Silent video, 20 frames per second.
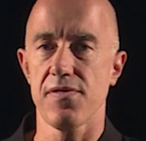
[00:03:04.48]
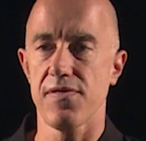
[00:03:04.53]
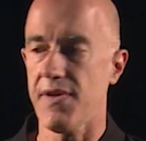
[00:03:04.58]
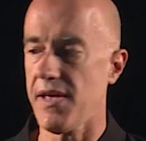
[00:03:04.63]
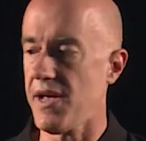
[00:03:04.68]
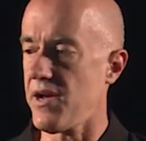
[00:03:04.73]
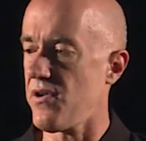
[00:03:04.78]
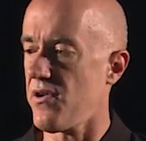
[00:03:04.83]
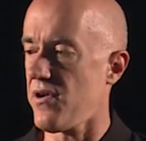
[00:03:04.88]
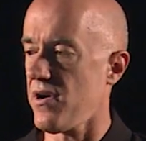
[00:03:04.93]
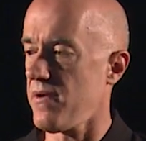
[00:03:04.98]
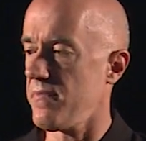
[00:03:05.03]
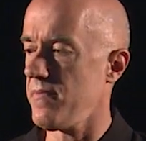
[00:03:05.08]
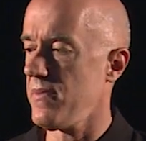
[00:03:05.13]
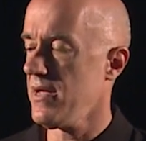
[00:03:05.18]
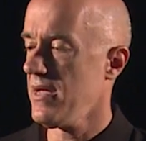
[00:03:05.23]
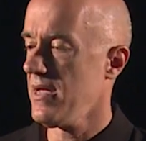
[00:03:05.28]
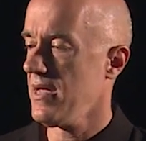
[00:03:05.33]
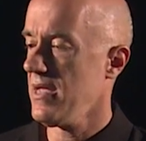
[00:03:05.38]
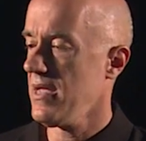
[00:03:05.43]
theorem
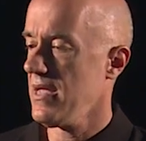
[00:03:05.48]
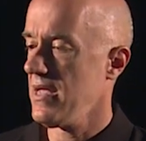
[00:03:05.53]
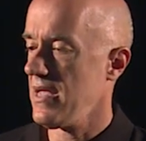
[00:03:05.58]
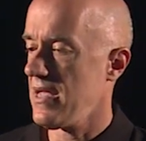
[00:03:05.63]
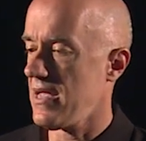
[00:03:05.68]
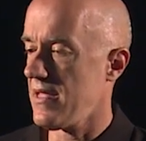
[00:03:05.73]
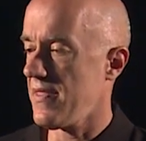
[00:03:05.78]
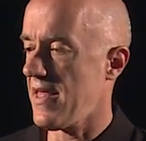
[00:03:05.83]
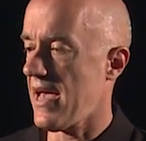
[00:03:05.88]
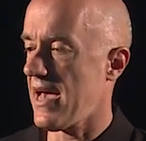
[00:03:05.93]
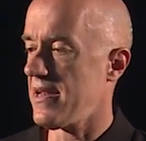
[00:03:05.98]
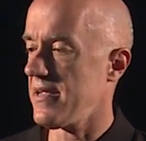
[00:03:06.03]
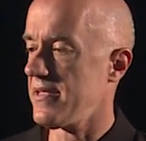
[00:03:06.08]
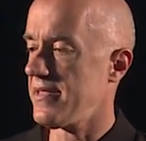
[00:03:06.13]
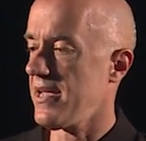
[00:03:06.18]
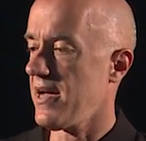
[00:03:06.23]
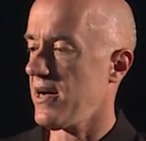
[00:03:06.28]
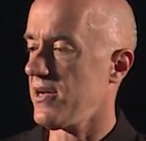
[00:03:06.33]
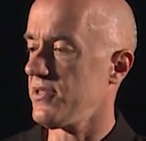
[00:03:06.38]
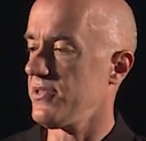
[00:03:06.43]
in that it
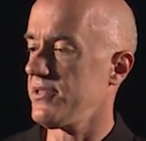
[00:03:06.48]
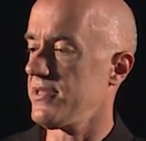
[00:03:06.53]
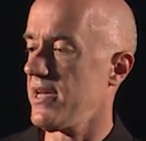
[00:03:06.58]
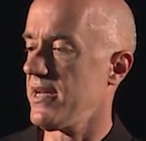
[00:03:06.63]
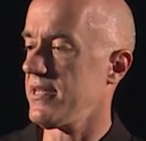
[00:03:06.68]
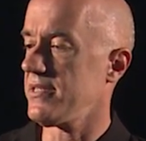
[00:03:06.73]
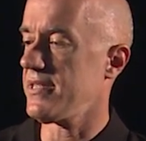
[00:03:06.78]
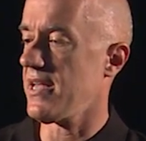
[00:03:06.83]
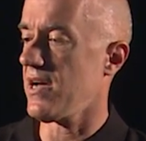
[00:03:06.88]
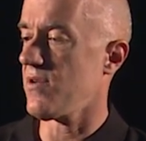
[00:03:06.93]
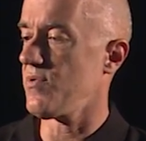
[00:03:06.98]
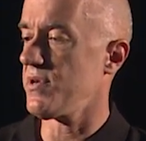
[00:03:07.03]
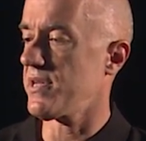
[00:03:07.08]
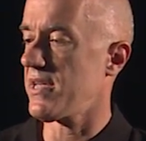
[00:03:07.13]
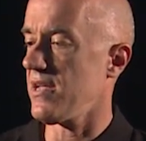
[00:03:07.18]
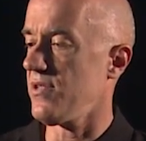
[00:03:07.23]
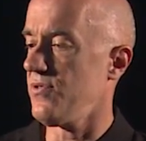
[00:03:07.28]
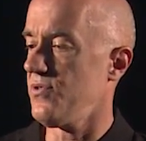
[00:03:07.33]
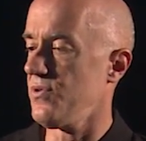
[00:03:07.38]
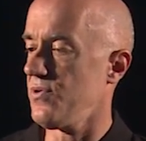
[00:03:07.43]
tells us that we
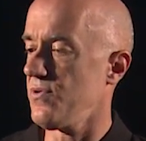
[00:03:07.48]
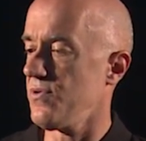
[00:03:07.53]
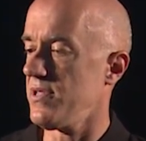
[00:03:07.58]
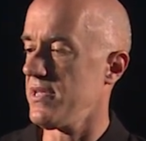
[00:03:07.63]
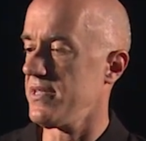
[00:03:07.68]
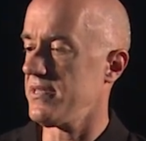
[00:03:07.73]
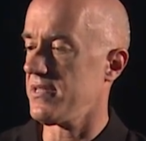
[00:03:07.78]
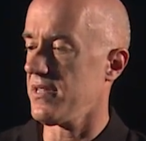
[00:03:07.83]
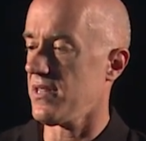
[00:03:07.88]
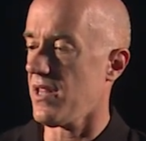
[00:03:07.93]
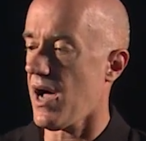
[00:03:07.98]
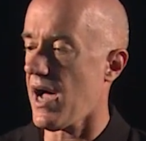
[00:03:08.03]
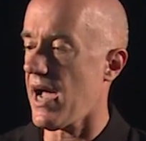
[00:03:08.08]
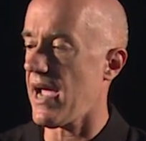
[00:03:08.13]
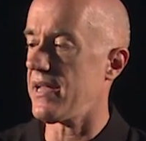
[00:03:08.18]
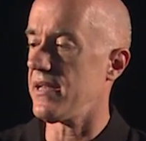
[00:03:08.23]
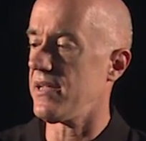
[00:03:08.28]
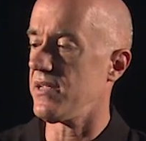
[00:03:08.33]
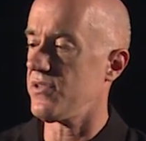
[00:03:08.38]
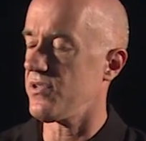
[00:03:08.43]
can do this
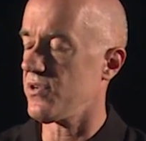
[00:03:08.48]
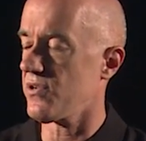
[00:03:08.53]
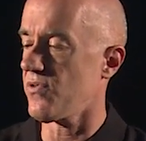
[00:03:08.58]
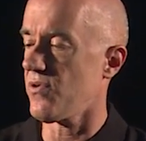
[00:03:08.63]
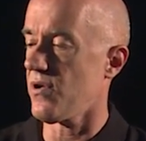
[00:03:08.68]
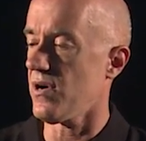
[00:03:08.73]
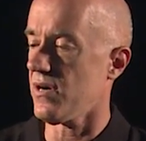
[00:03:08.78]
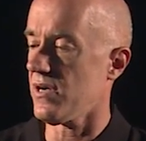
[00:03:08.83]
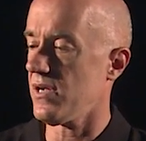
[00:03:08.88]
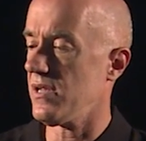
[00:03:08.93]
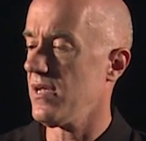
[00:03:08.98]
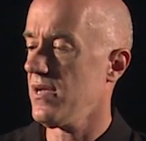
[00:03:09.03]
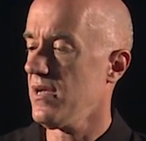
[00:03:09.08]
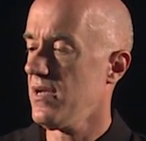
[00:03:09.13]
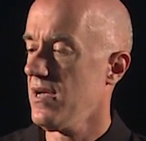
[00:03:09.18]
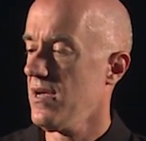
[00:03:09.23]
line integral